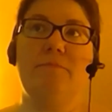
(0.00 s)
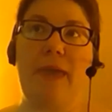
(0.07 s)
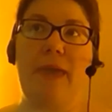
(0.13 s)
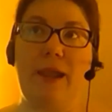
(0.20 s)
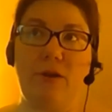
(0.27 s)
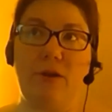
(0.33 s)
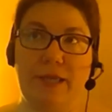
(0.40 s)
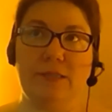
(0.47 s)

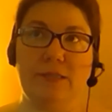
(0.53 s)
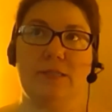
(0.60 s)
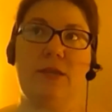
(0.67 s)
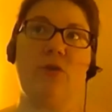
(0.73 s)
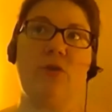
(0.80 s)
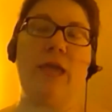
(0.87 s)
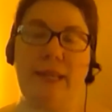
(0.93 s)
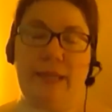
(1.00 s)
parents
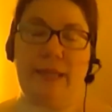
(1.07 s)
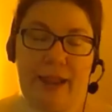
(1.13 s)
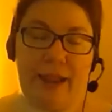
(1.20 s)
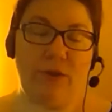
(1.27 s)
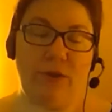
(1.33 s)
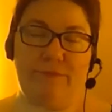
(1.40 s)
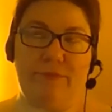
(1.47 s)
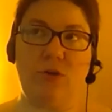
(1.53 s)
and
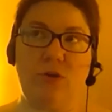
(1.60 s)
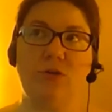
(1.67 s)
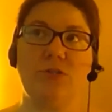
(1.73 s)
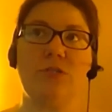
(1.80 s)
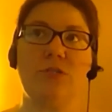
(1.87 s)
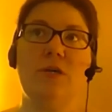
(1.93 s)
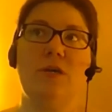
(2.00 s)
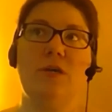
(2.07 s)
caregivers
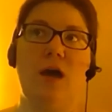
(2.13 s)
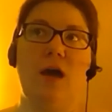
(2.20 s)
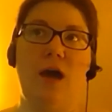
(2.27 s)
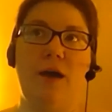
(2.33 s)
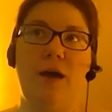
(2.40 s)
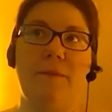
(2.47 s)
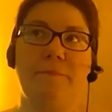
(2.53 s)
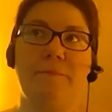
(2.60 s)

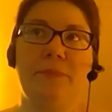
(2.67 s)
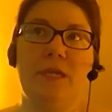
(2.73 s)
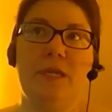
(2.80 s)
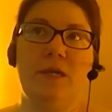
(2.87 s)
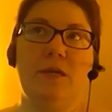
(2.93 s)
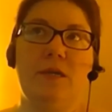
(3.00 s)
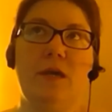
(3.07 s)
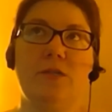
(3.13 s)

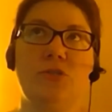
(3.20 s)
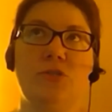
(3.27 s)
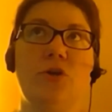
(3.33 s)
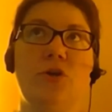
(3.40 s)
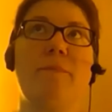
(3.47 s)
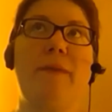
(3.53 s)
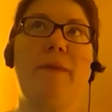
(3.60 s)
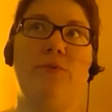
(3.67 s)
a
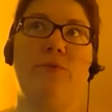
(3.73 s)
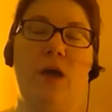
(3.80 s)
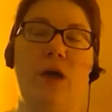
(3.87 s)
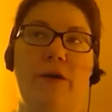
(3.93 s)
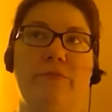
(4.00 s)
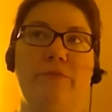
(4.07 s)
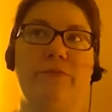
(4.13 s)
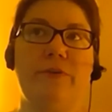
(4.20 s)
certain amount
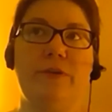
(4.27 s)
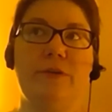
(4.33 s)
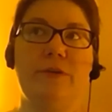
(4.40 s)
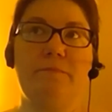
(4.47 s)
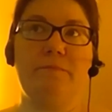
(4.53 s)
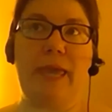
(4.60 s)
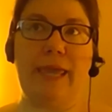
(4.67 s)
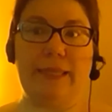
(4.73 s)
of
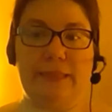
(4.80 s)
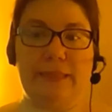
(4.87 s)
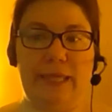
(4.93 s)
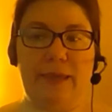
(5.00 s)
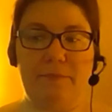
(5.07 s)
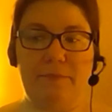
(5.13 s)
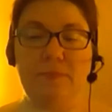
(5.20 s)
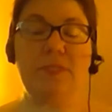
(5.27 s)

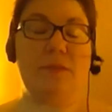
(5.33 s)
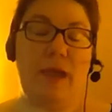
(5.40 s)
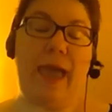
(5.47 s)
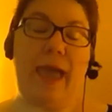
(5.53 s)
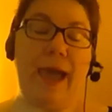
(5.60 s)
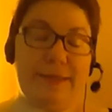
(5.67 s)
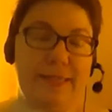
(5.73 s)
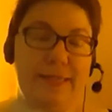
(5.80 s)

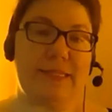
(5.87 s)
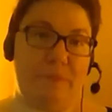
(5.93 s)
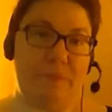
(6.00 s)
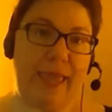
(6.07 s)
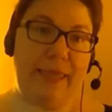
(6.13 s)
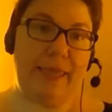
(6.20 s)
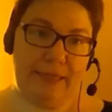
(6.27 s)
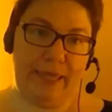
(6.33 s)
access to
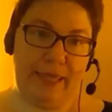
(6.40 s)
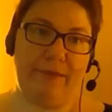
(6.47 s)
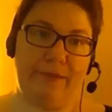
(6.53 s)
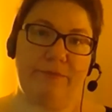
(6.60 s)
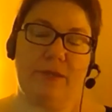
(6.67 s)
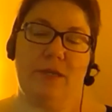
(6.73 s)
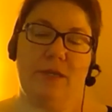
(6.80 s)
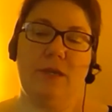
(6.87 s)
paid leave
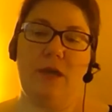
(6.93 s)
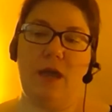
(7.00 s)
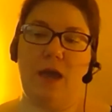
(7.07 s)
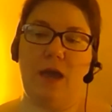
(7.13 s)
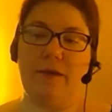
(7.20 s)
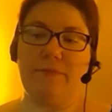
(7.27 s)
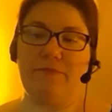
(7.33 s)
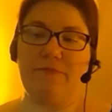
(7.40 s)

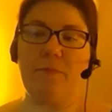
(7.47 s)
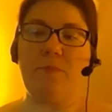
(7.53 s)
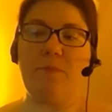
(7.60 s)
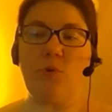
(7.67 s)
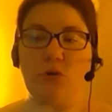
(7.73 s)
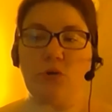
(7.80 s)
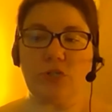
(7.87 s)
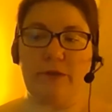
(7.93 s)
for a
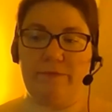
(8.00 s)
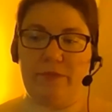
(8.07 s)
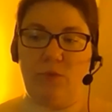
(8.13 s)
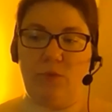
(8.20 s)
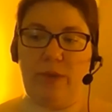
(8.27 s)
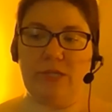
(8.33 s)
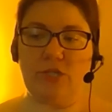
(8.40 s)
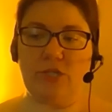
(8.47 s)
portion of
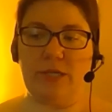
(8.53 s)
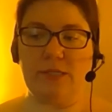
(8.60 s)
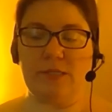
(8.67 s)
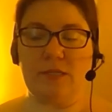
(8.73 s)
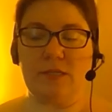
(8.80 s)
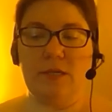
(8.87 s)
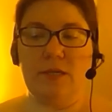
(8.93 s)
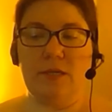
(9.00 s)
their wages
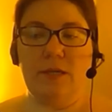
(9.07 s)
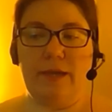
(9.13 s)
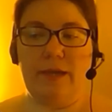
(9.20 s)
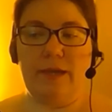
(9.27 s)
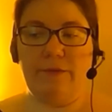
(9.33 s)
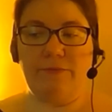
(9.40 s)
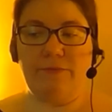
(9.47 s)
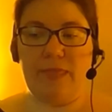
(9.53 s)

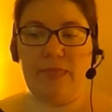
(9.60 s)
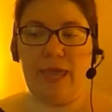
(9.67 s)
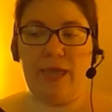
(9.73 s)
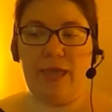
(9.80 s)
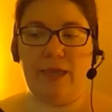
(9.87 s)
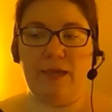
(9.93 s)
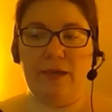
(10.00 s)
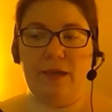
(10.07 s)
if
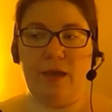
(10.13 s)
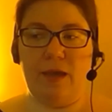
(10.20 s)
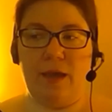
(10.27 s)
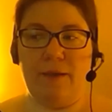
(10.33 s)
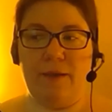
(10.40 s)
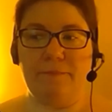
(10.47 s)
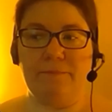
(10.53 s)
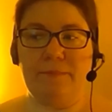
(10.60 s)
they
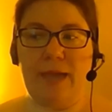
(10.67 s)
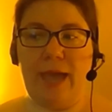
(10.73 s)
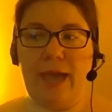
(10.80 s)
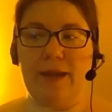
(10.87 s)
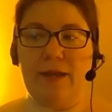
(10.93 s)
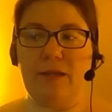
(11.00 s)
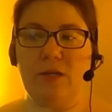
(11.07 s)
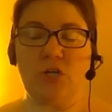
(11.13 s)

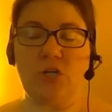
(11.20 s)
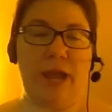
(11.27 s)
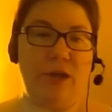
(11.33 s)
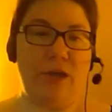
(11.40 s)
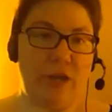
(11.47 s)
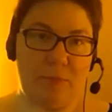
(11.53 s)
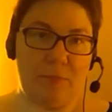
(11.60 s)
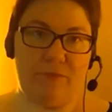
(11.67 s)
had a
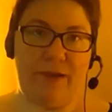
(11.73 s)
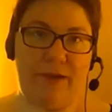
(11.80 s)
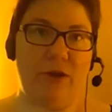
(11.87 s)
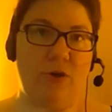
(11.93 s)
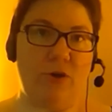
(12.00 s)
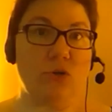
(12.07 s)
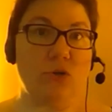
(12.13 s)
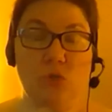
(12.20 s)
child care
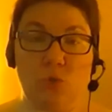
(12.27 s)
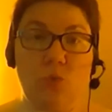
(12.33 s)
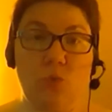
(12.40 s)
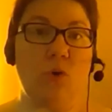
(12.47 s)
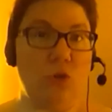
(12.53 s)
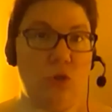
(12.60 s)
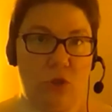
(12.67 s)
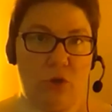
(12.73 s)
provider or
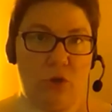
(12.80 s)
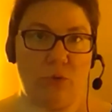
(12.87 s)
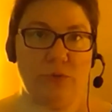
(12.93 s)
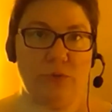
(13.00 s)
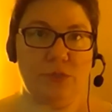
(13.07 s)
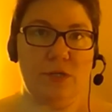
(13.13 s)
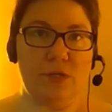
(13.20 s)
school close.